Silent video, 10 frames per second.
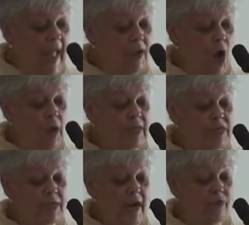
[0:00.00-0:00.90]
And calling
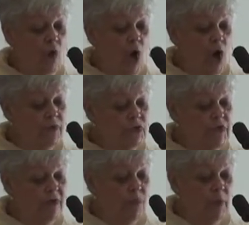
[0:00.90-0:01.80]
together all the
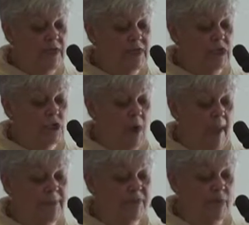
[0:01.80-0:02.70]
chief priests and
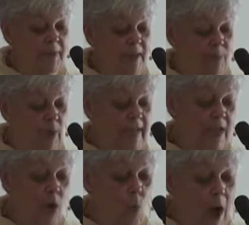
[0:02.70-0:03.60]
scribes of the people, he
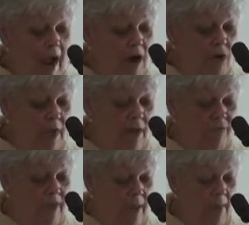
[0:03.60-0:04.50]
inquired
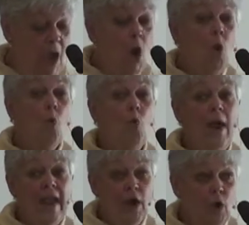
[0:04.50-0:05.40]
of them
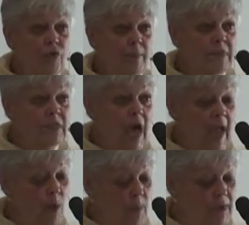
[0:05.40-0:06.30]
where the
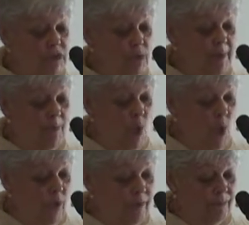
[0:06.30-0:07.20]
Messiah was to be
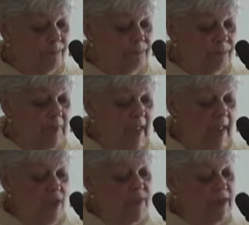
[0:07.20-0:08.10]
born.
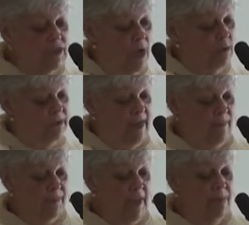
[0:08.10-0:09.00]
They told
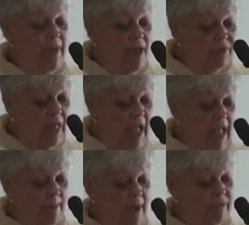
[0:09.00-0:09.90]
him, "In
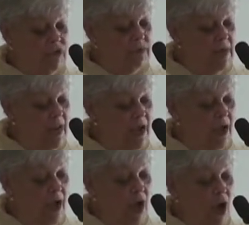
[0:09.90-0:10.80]
Bethlehem of
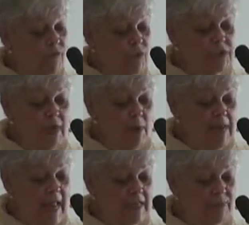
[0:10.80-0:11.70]
Judea, for so
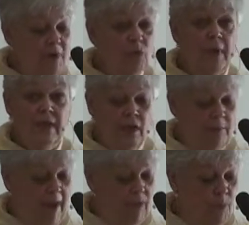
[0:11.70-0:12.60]
it has been written
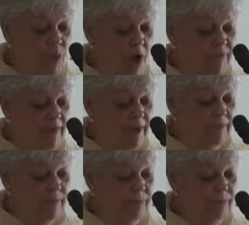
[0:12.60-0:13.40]
by the prophet.